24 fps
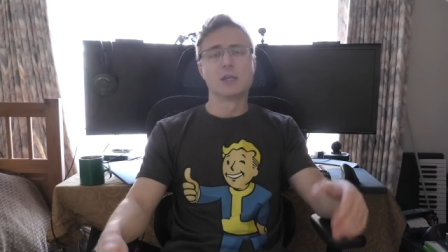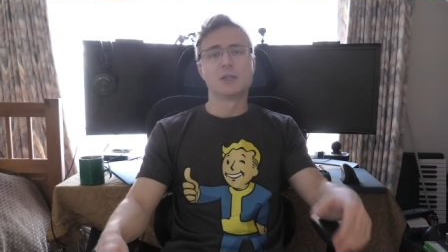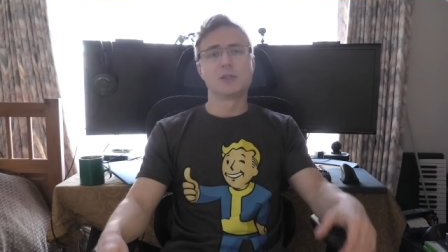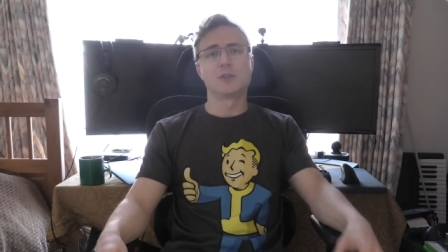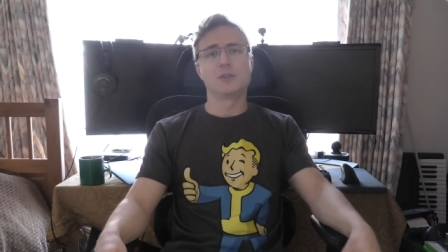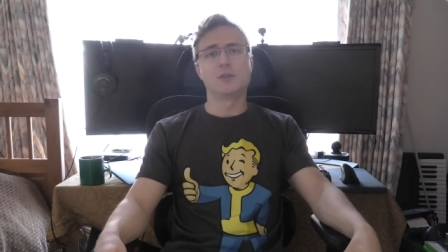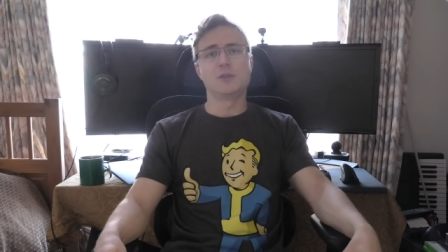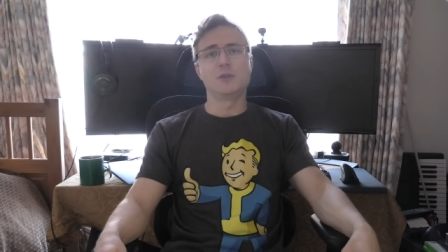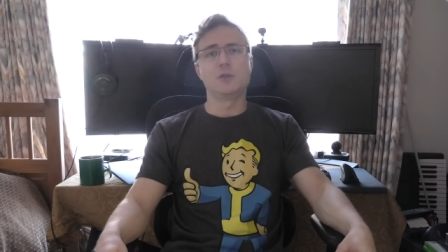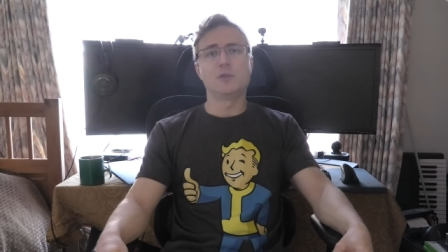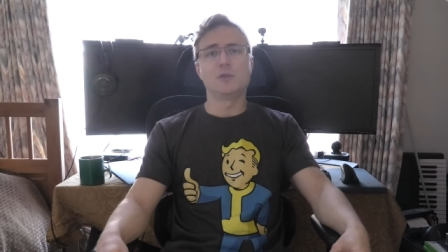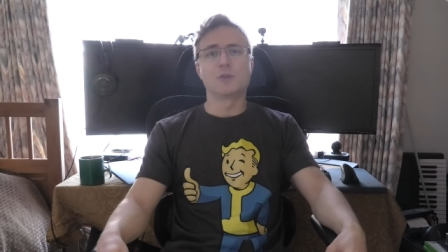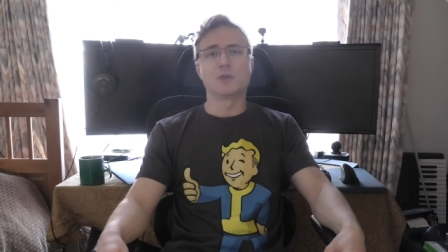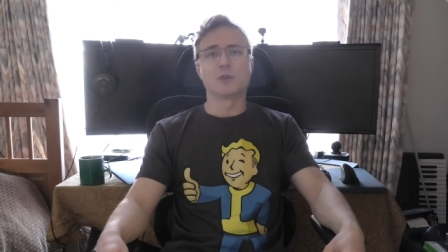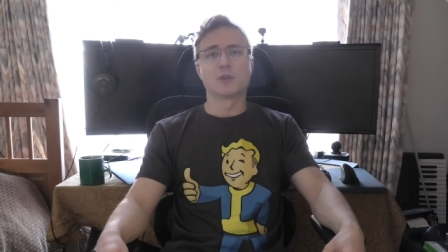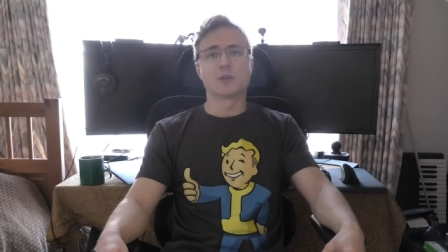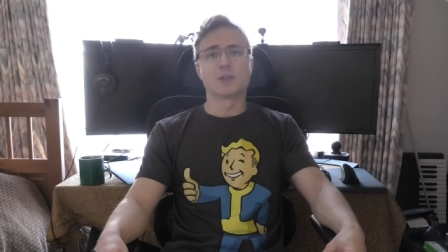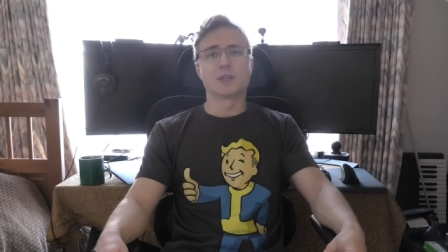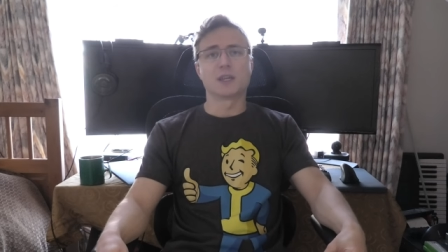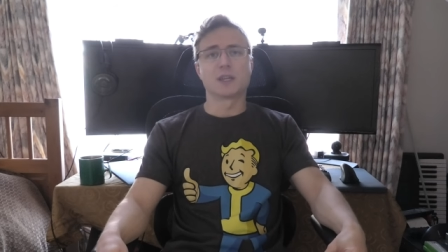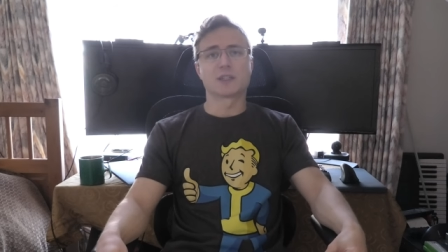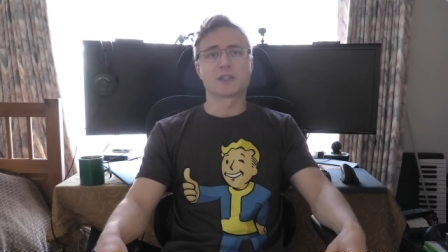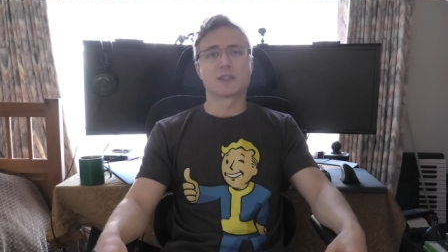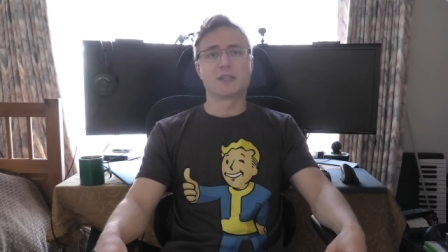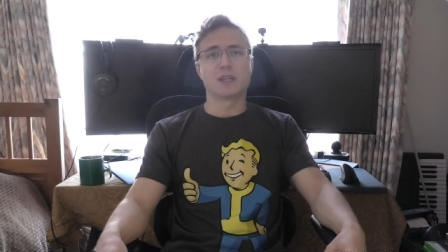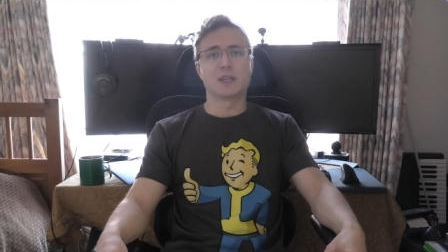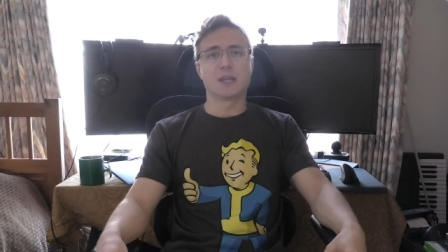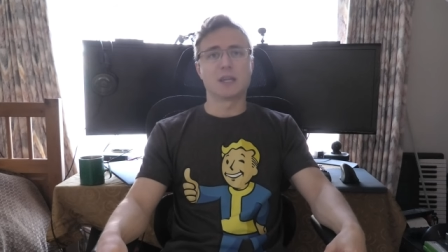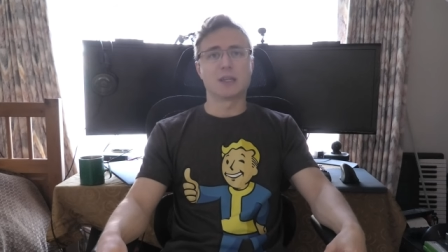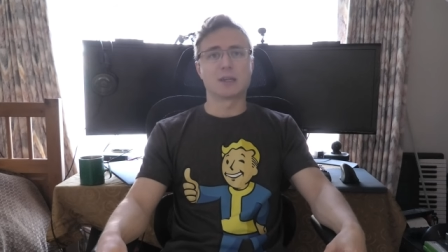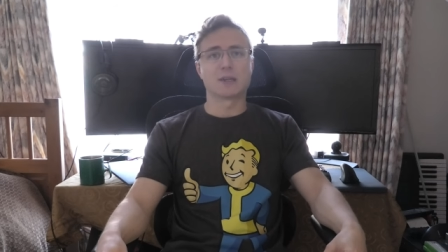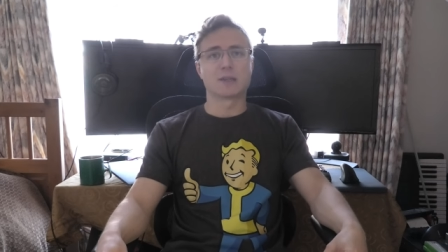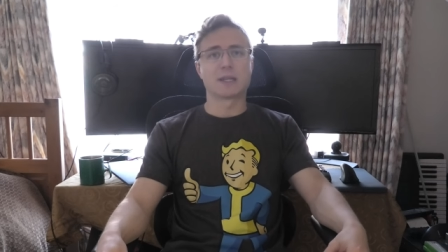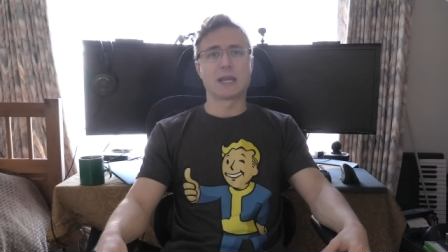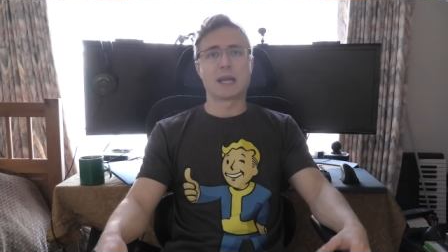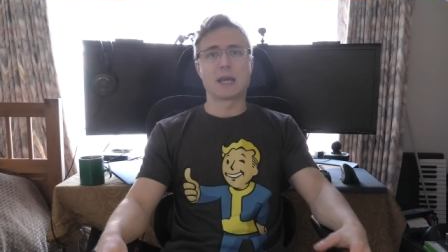to do their testing
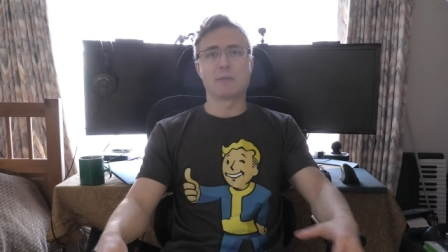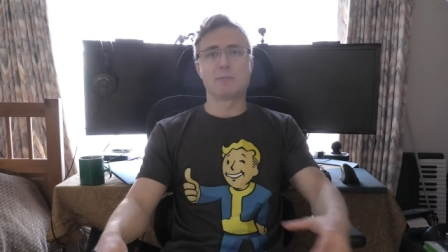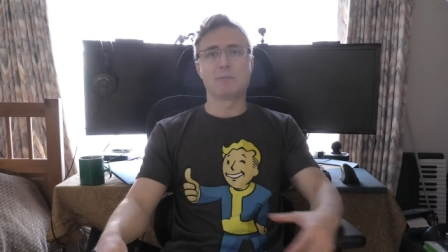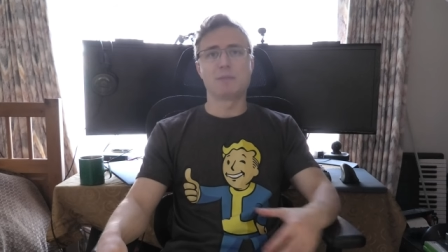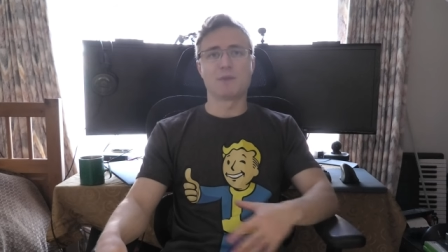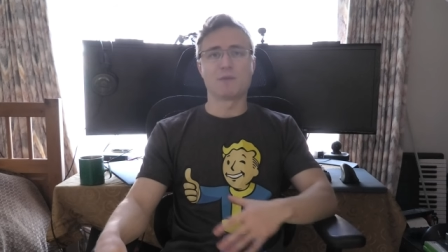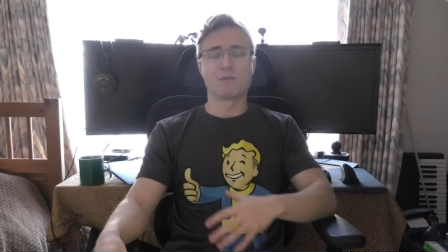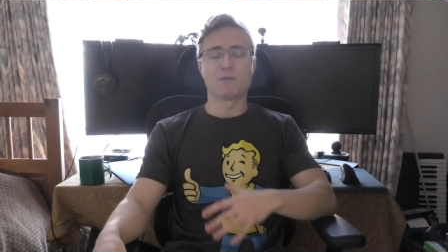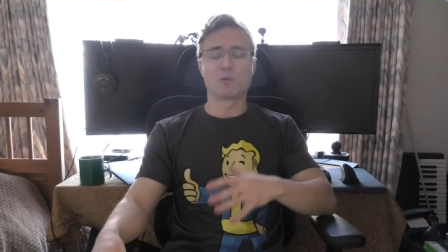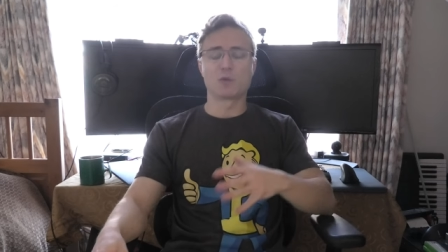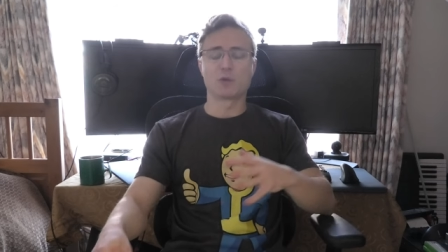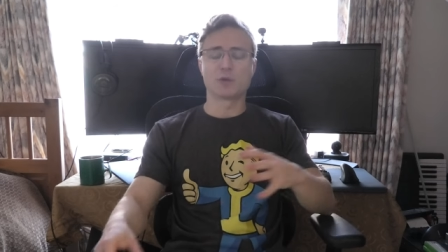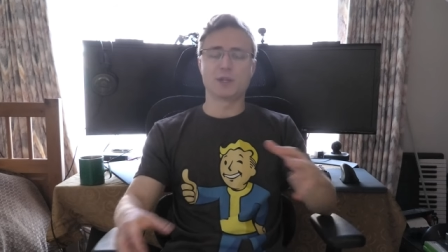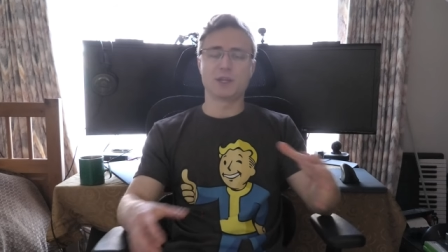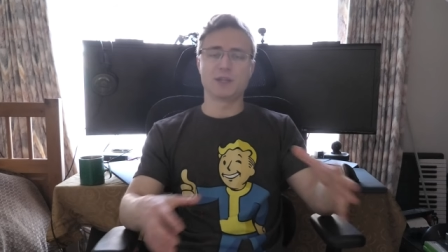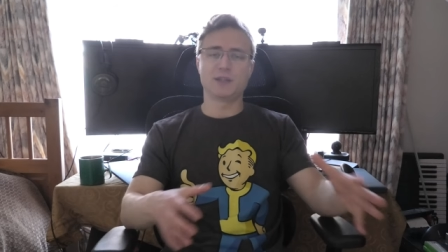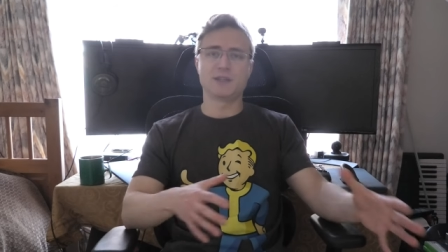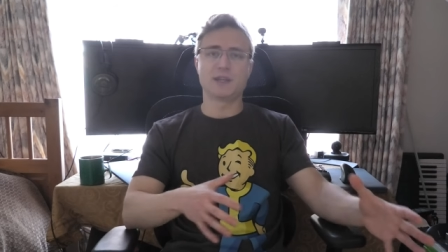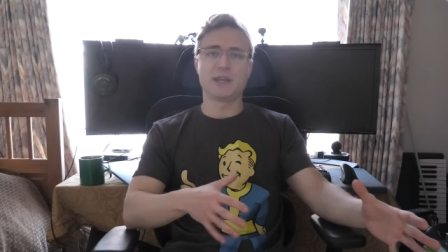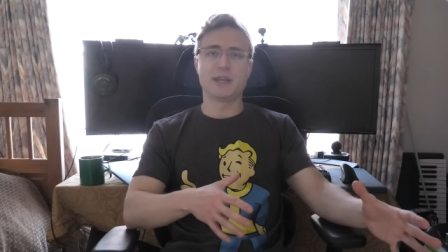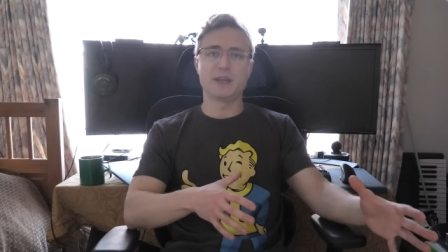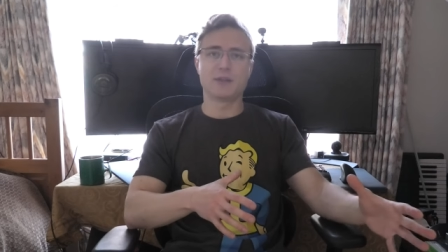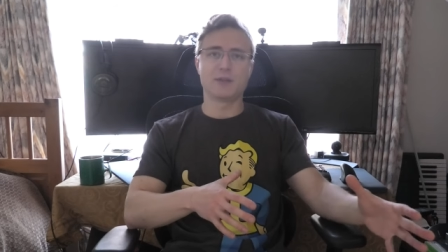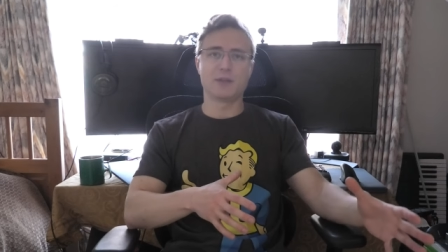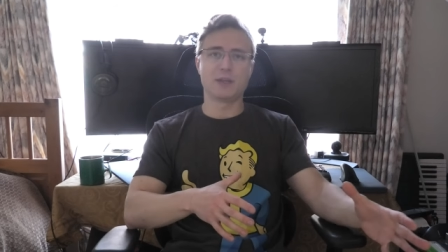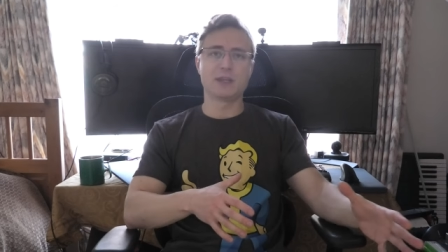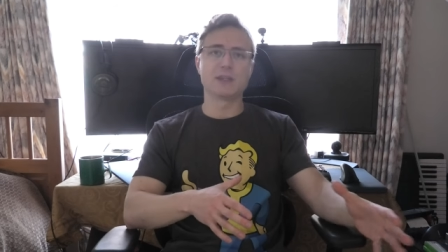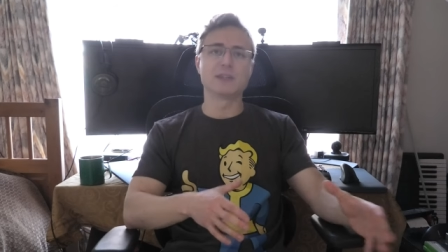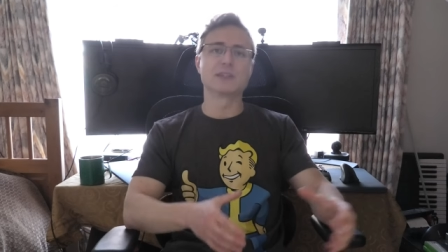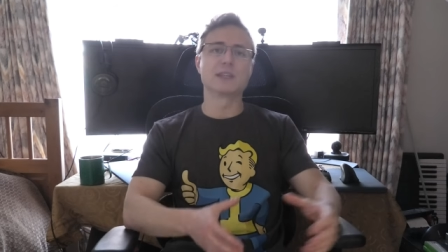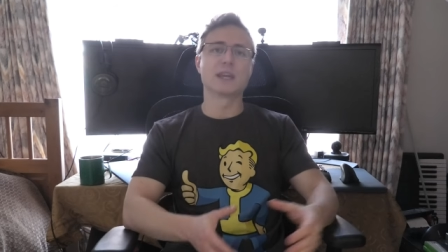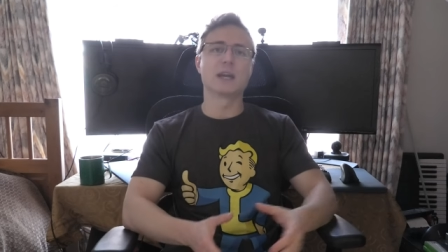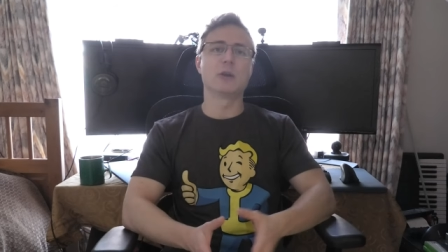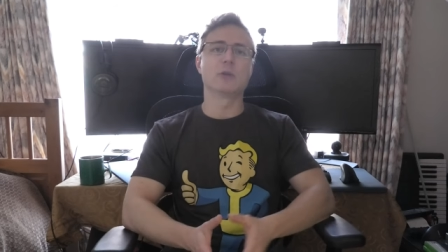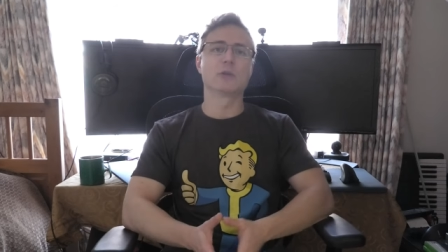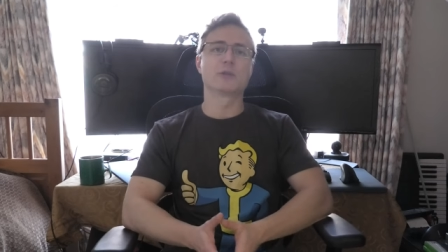in a lab before they take
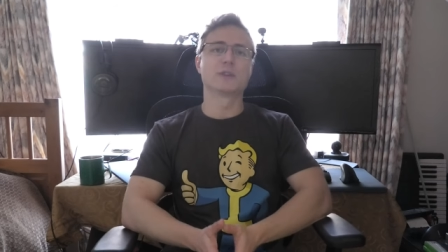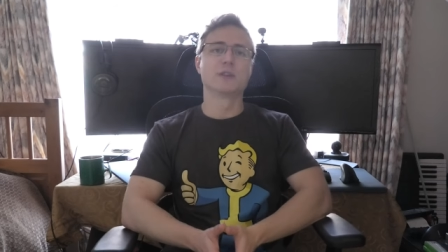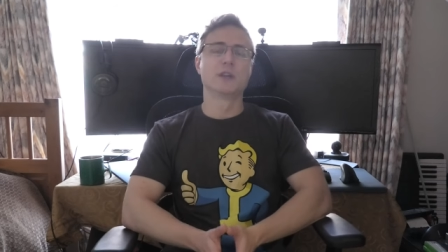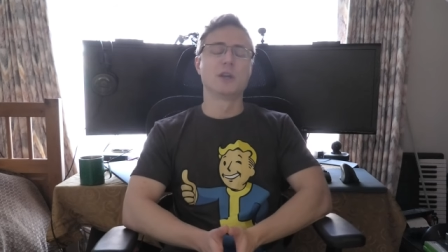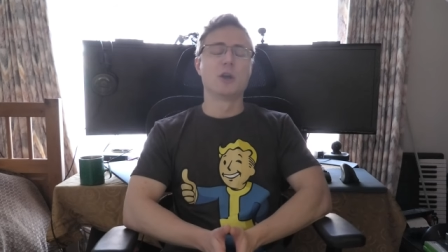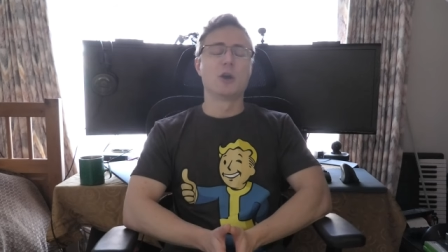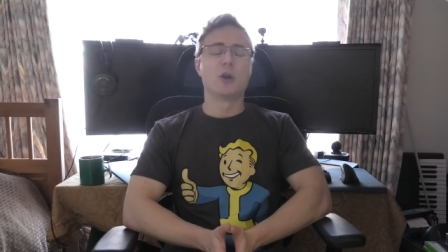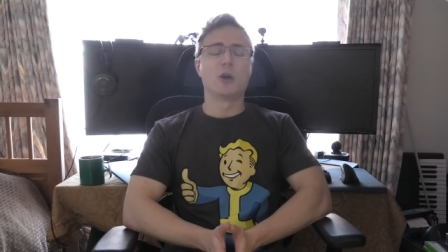things out